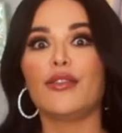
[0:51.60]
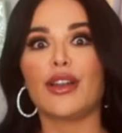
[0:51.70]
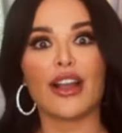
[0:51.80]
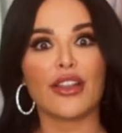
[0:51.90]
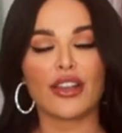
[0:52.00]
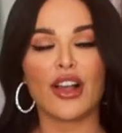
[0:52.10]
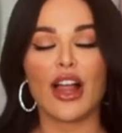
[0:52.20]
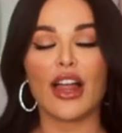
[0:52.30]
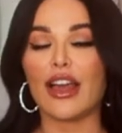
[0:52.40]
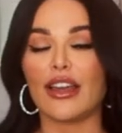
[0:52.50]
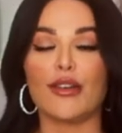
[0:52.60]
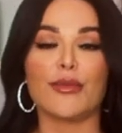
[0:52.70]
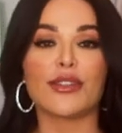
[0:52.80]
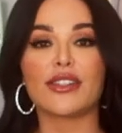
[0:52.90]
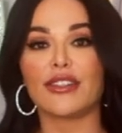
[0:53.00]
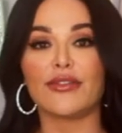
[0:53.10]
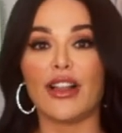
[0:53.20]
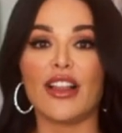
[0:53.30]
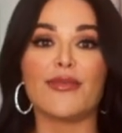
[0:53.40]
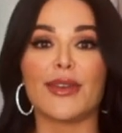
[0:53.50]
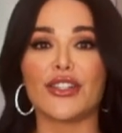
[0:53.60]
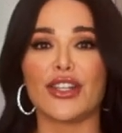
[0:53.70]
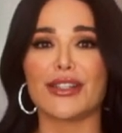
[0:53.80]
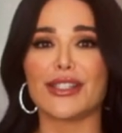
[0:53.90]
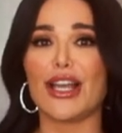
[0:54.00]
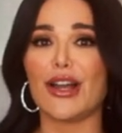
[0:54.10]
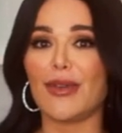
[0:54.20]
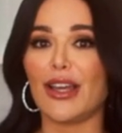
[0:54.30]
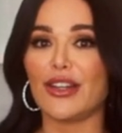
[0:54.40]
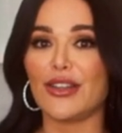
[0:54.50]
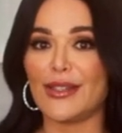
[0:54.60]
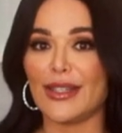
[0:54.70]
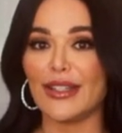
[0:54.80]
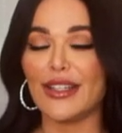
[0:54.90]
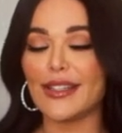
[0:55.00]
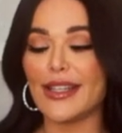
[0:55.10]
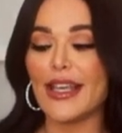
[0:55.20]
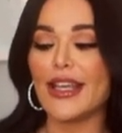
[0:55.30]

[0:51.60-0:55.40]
when I got the call, I almost fell off my chair. I was like, oh my God, are you serious?